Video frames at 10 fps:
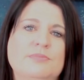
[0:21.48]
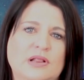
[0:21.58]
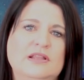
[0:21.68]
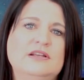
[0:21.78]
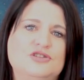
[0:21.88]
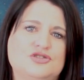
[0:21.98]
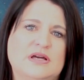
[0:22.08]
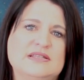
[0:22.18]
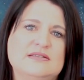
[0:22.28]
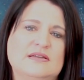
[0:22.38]
building
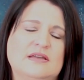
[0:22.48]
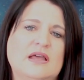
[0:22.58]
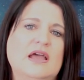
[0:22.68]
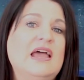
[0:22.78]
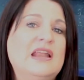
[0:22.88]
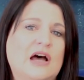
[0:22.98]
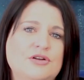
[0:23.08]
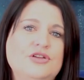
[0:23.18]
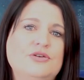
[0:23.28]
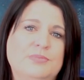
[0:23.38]
trust. And how
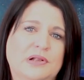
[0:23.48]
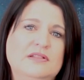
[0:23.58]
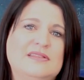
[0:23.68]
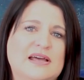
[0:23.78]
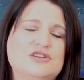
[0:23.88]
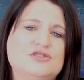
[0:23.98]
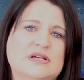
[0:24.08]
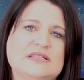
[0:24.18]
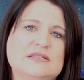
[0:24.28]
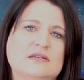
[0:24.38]
do you build that
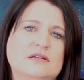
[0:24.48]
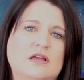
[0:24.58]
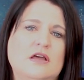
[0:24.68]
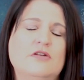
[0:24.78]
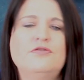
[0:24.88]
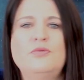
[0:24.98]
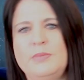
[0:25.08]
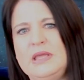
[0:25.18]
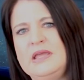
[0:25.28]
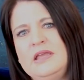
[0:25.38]
trust? For
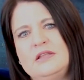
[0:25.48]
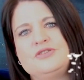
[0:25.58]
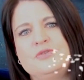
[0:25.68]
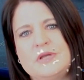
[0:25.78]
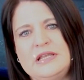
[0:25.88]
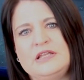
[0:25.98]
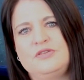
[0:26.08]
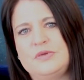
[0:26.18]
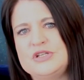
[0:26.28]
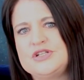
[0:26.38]
me, it's really
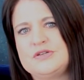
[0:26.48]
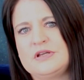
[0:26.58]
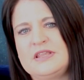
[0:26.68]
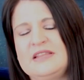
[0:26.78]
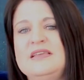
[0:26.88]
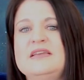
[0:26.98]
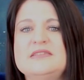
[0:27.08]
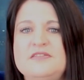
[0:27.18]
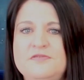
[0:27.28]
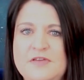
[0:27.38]
to ensure that there
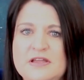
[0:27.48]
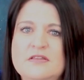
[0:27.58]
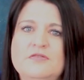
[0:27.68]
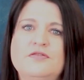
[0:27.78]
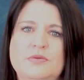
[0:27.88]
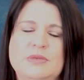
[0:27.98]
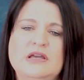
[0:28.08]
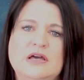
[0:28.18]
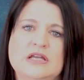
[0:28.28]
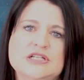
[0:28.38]
is effective
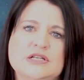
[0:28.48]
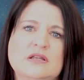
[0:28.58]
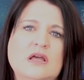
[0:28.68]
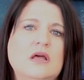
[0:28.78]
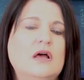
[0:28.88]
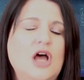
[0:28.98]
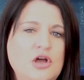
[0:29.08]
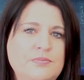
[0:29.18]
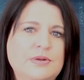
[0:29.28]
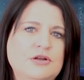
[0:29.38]
communication,
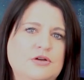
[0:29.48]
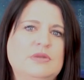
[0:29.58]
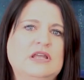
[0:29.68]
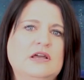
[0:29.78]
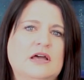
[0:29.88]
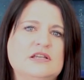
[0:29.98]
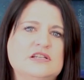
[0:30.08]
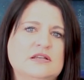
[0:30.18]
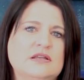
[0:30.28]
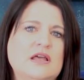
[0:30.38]
open
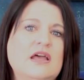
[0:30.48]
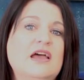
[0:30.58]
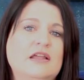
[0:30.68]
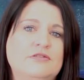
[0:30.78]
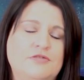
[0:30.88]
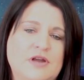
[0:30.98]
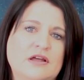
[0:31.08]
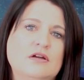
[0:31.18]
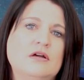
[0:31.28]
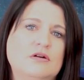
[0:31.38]
communication, and frank